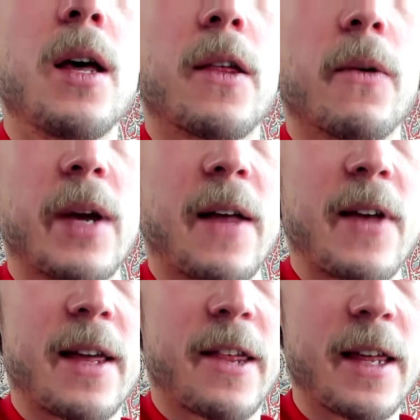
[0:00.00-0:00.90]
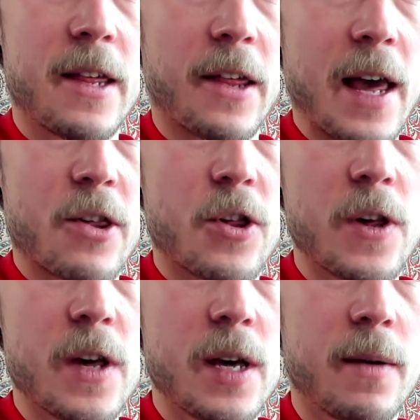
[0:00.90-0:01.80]
So we got that
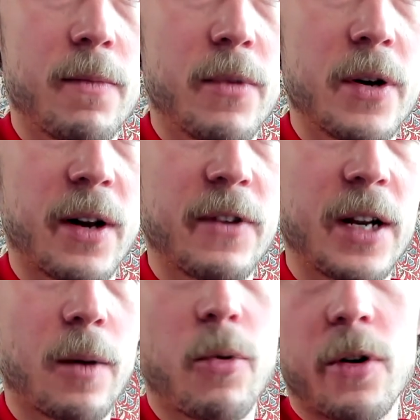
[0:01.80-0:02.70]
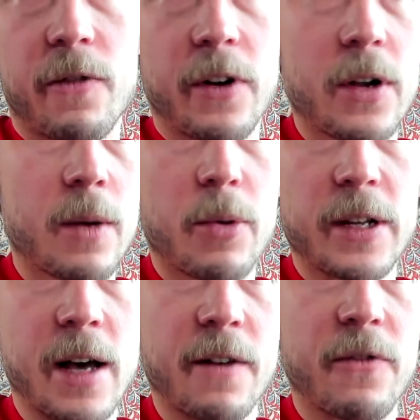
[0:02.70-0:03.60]
C/G. We don't even need our pointer finger. You can put
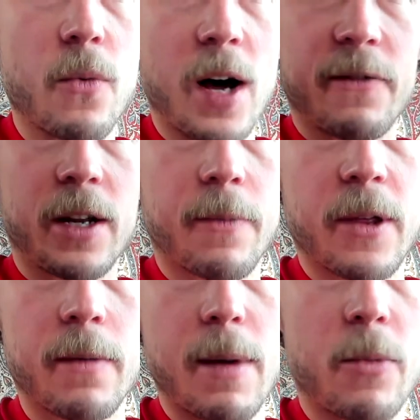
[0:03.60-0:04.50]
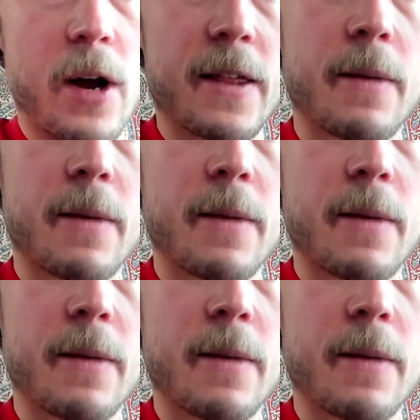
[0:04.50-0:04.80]
it down if you want, if it helps you memorize it